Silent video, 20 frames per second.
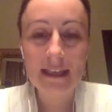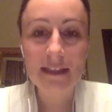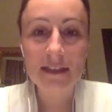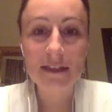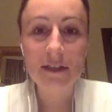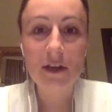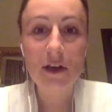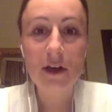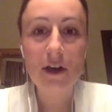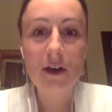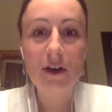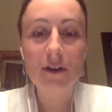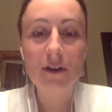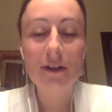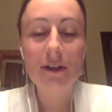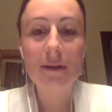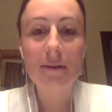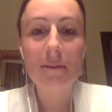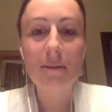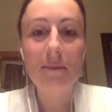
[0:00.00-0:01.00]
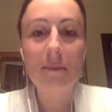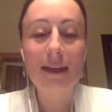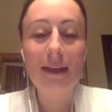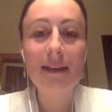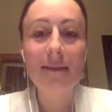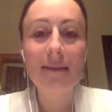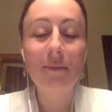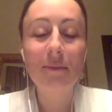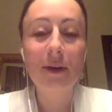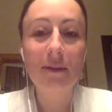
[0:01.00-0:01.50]
It's called
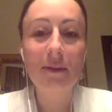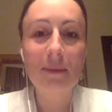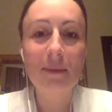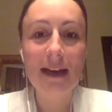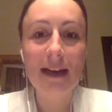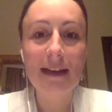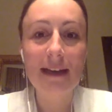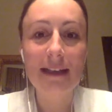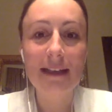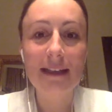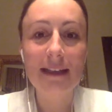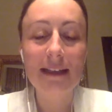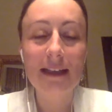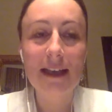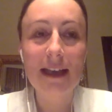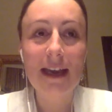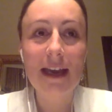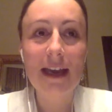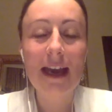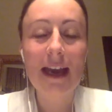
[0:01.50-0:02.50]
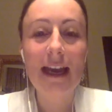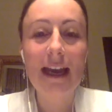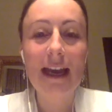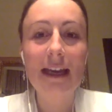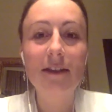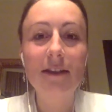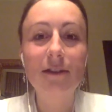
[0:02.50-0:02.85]
being pragmatic and